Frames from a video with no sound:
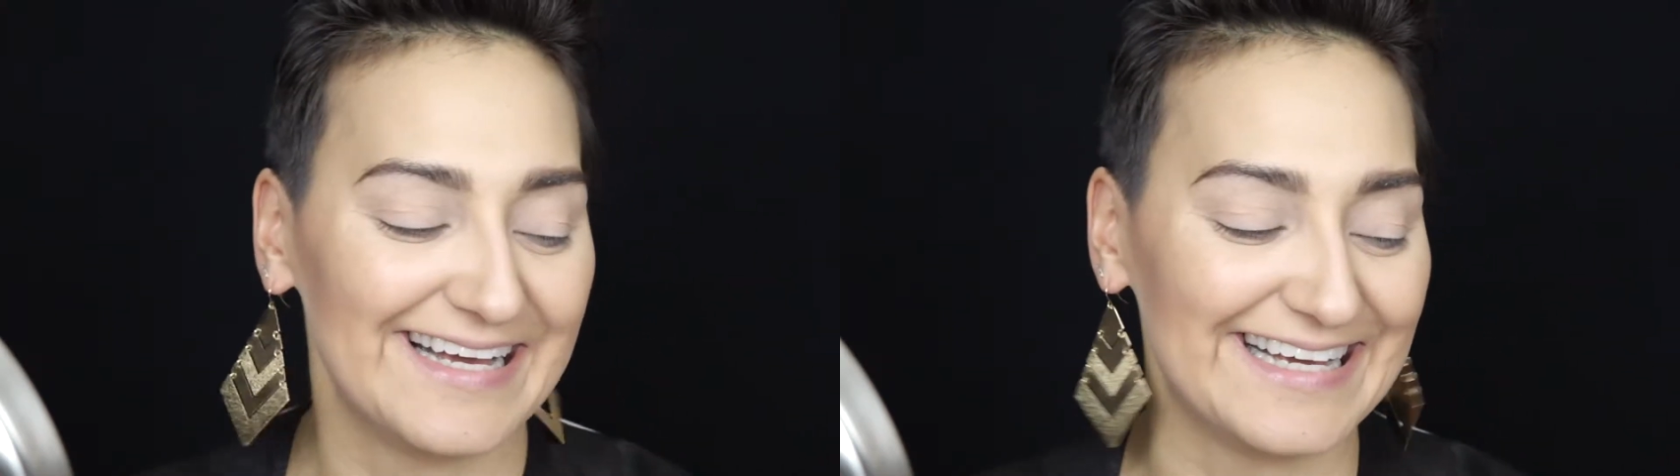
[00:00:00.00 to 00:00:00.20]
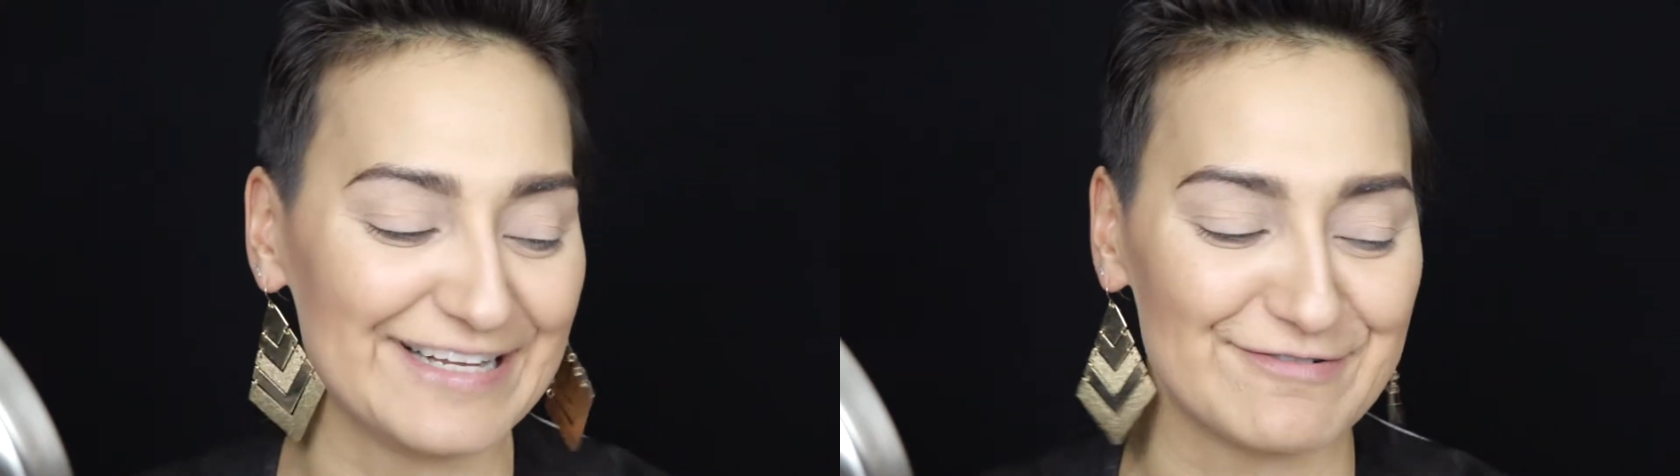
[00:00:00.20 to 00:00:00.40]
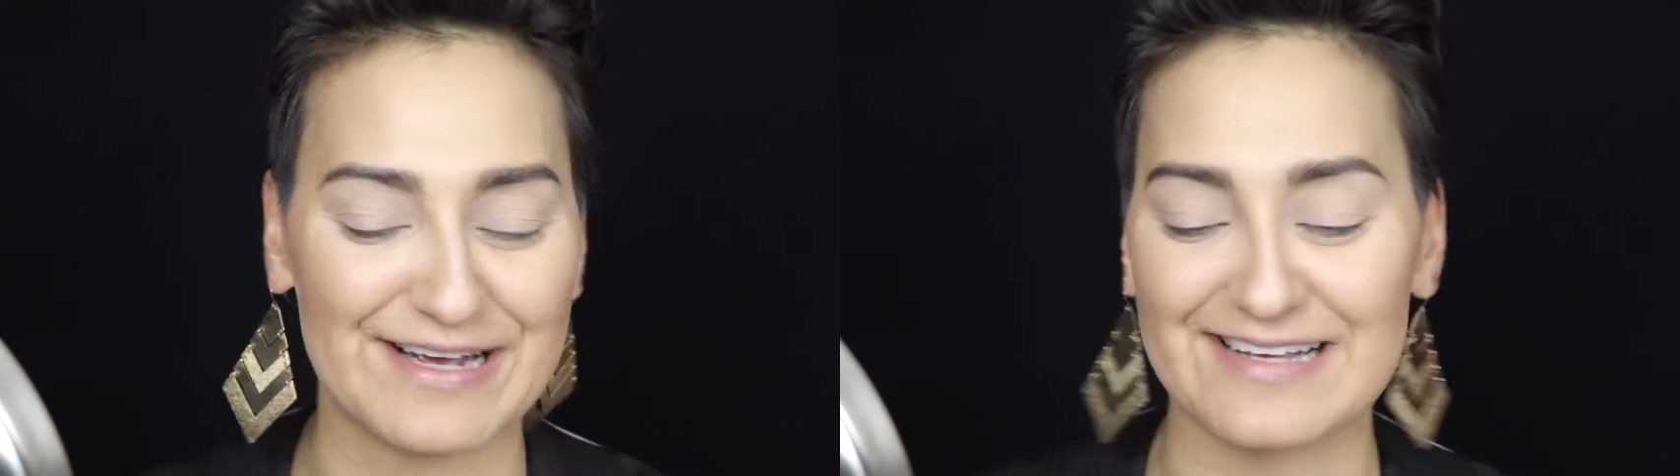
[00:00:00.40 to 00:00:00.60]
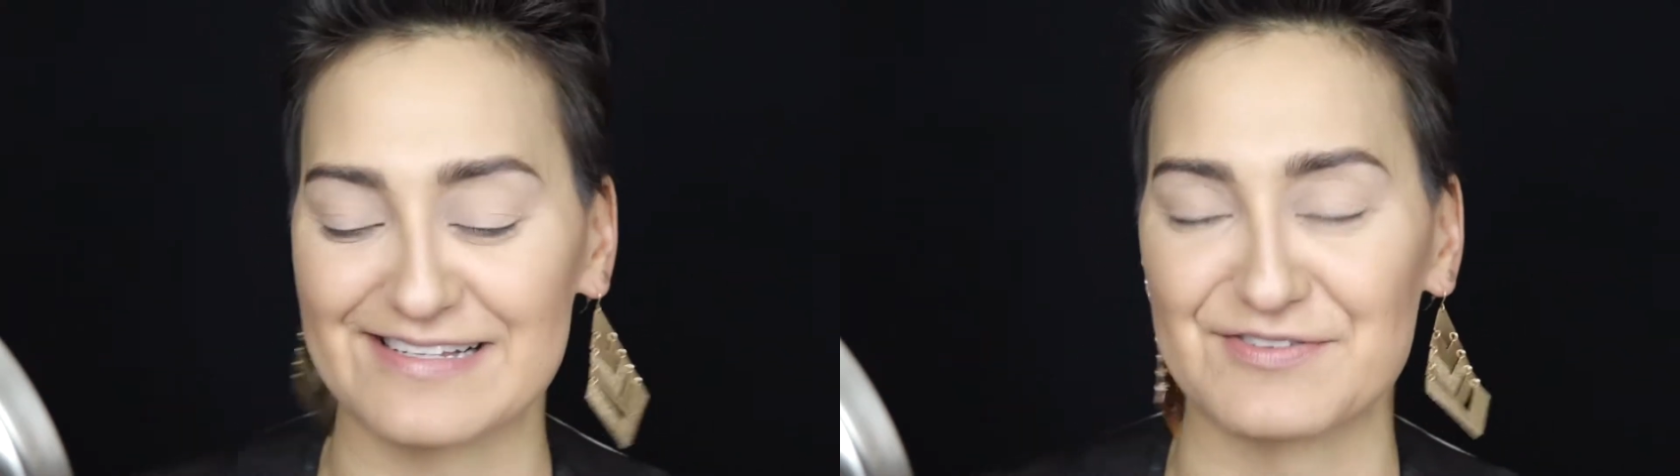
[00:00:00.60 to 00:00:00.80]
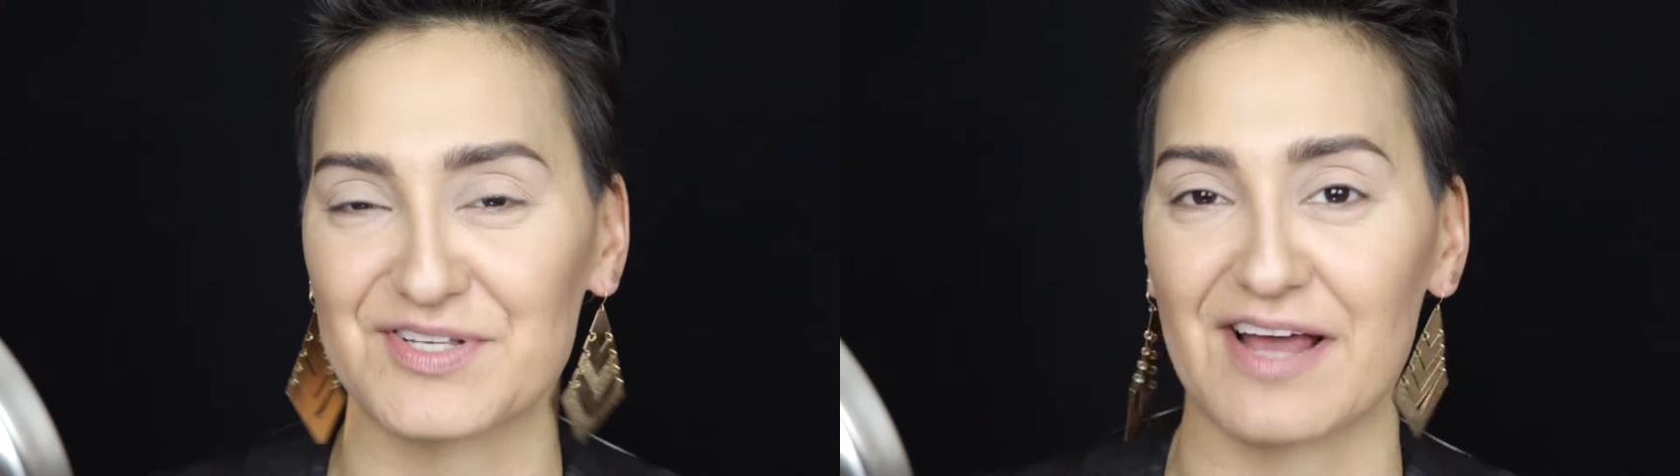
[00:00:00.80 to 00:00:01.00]
anyways,
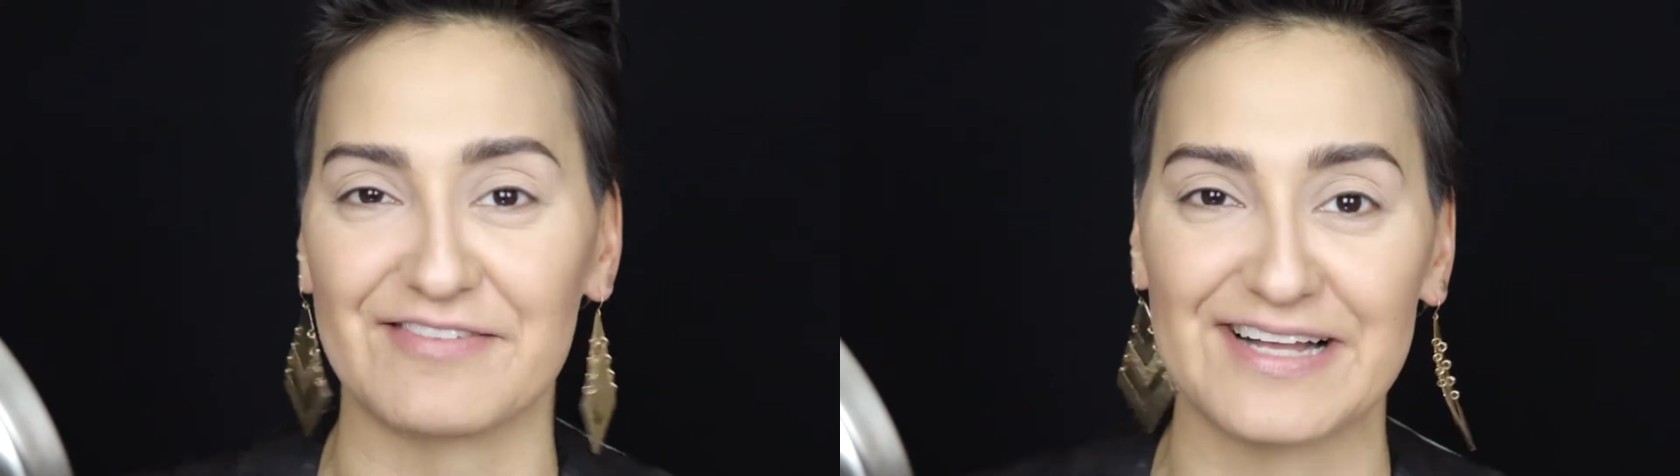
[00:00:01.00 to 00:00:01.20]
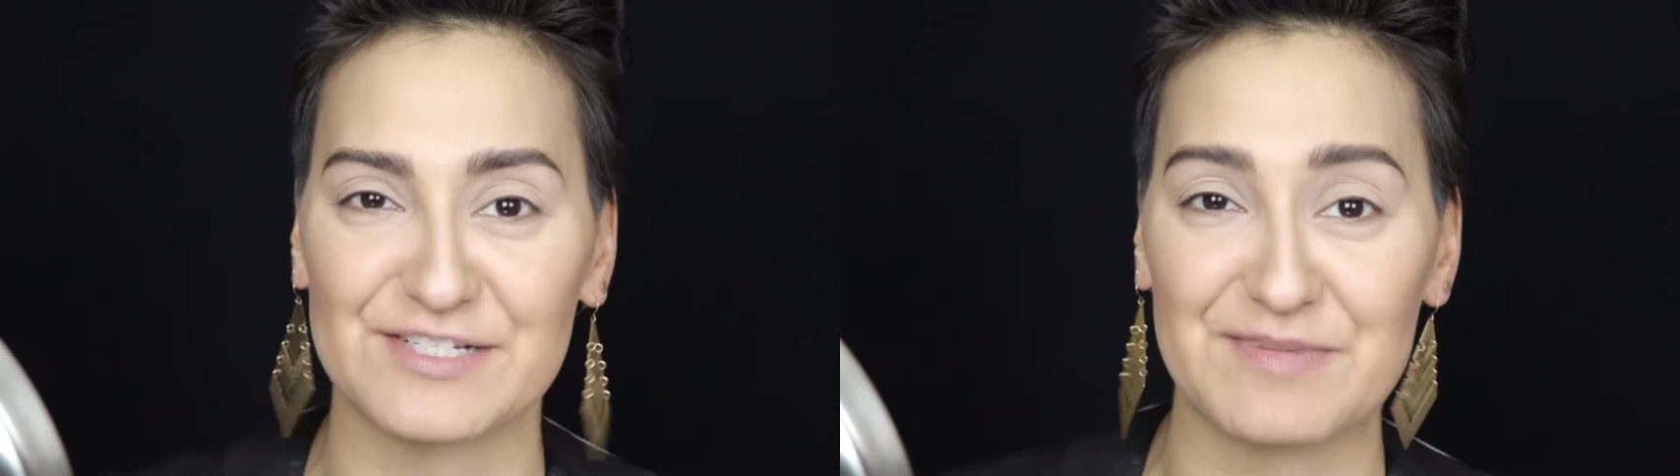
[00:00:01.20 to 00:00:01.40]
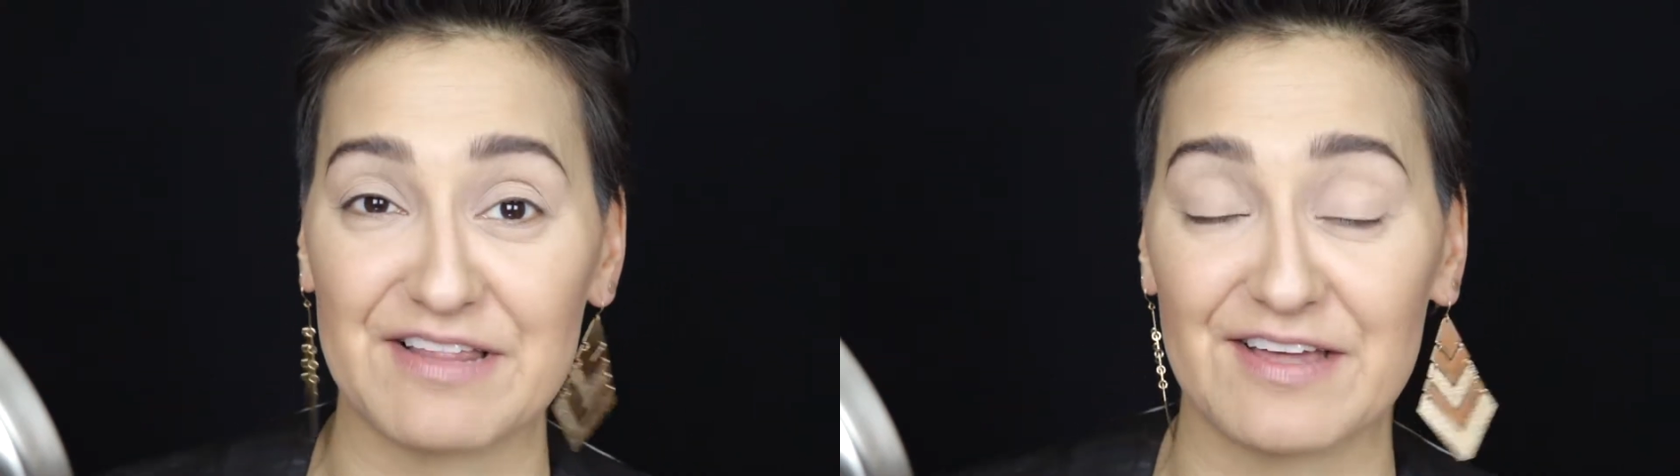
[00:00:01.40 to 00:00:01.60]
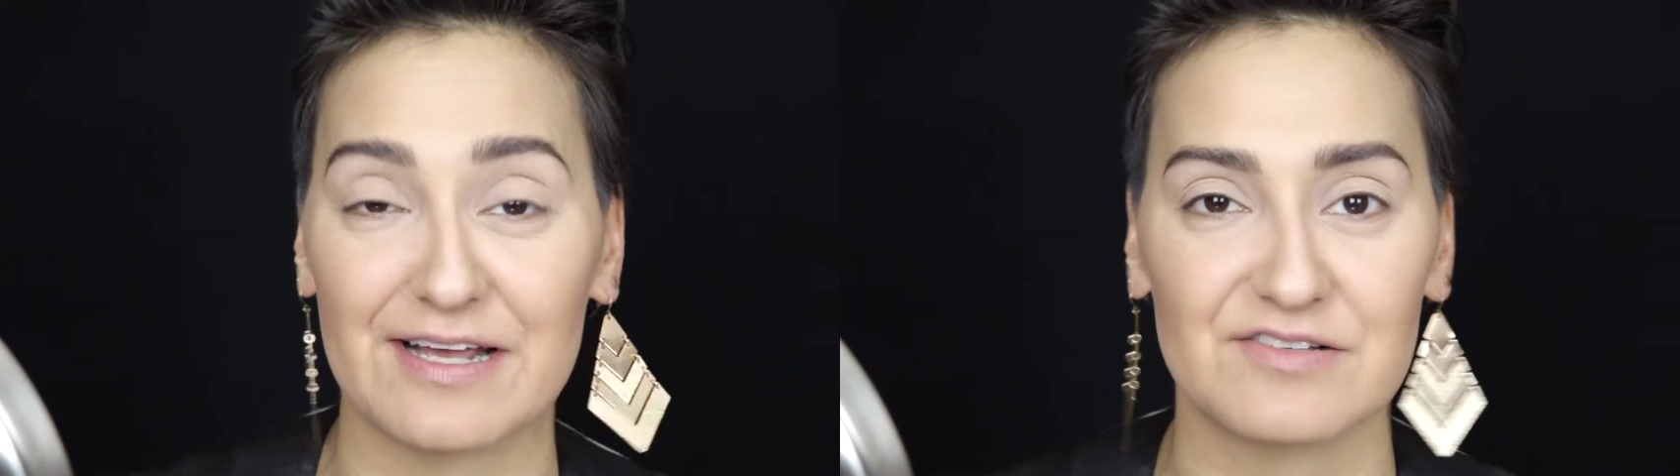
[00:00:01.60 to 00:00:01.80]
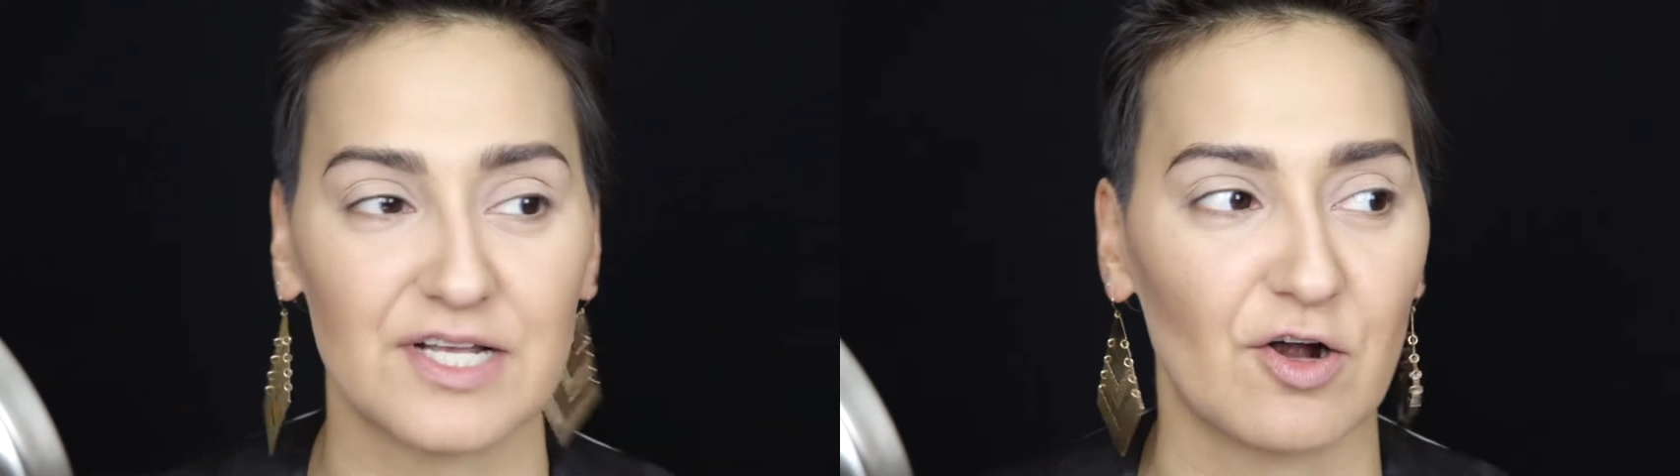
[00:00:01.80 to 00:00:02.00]
it was kind of a last minute thing, and
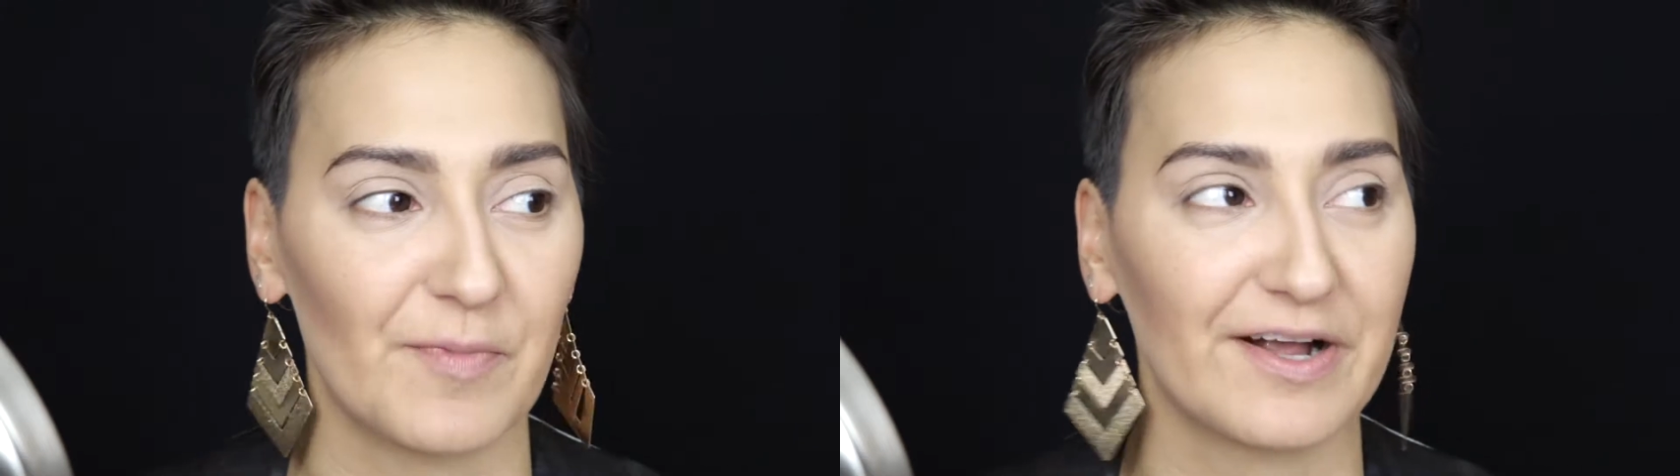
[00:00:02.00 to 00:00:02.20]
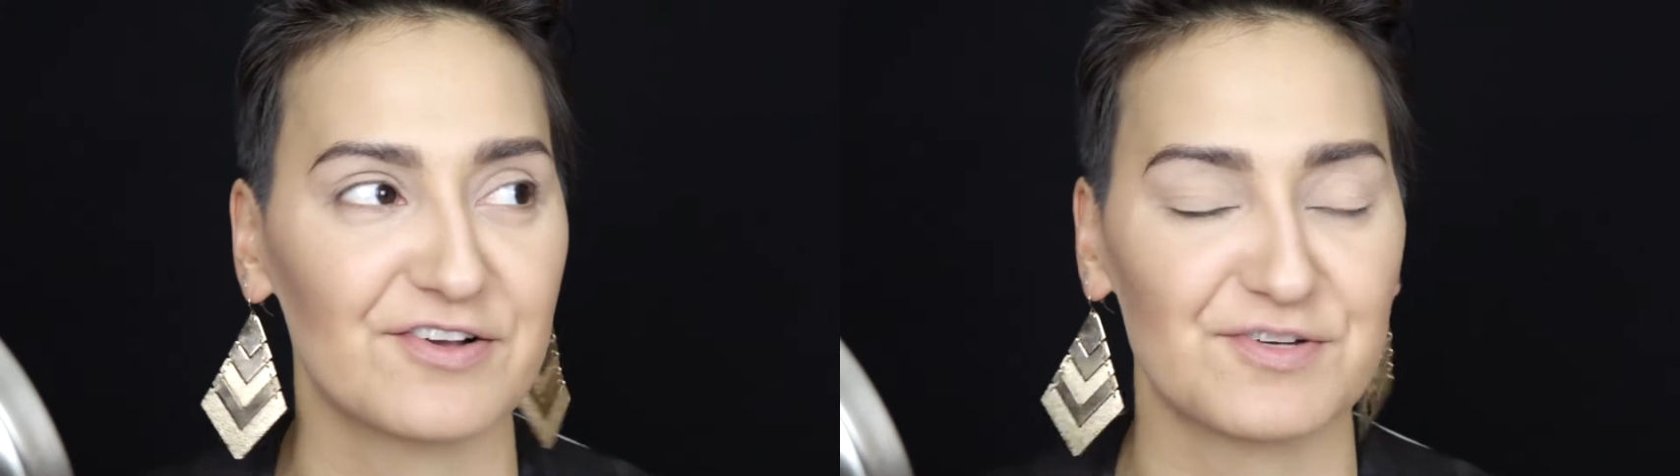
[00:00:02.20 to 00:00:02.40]
I was like, oh my gosh,